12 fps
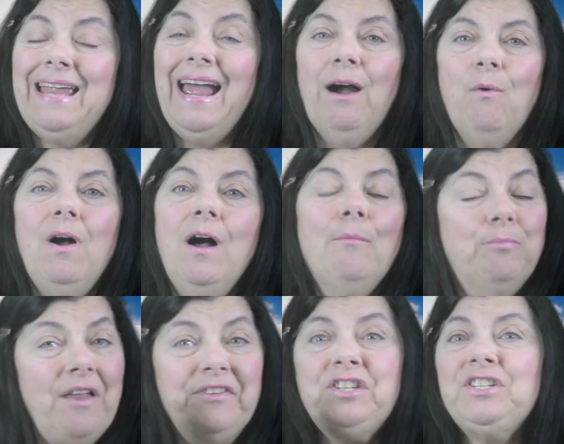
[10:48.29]
Now,
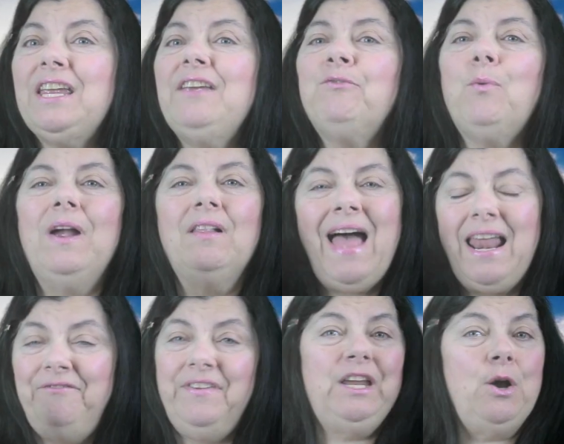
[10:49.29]
Brother Steve Quayle had
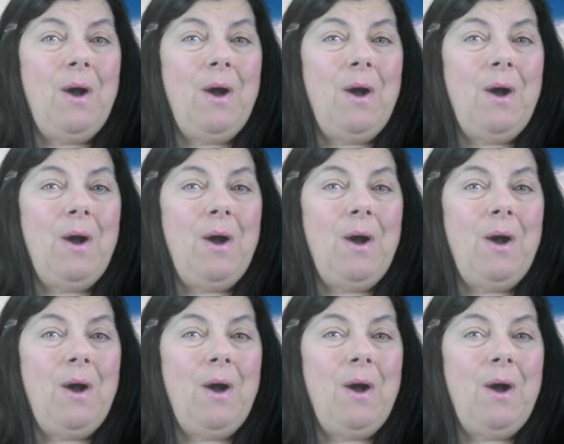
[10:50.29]
a video